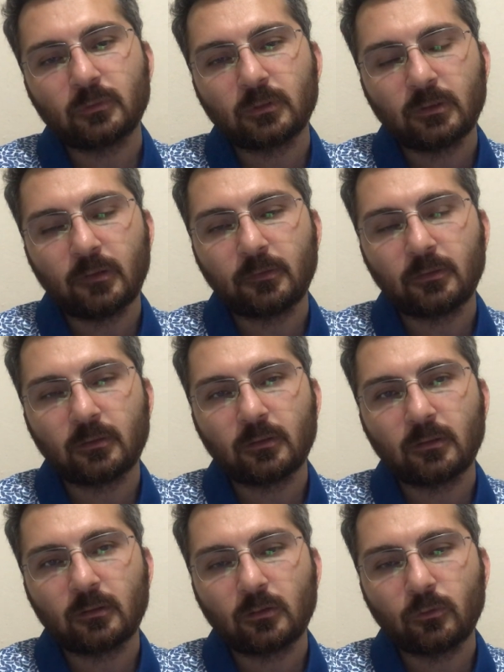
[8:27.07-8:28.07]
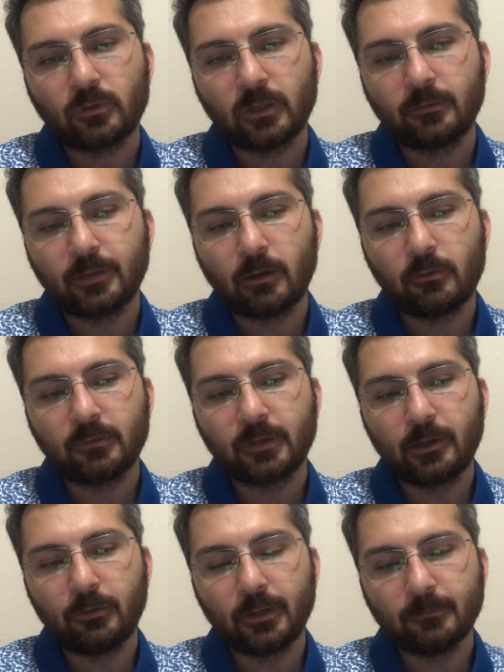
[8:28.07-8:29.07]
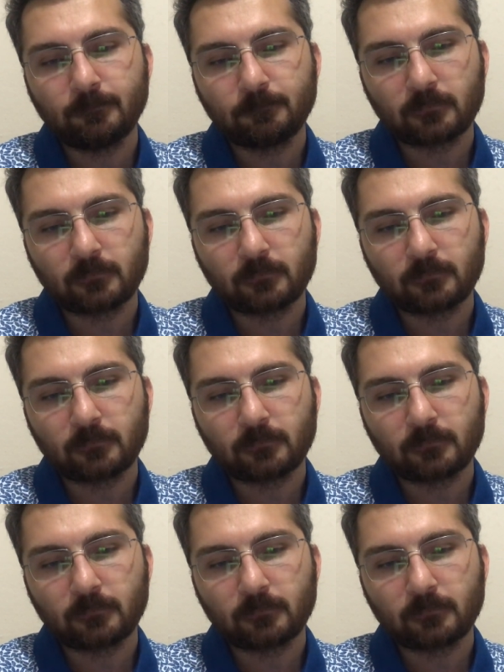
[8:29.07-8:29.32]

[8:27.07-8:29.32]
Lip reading: this utilitarian theory,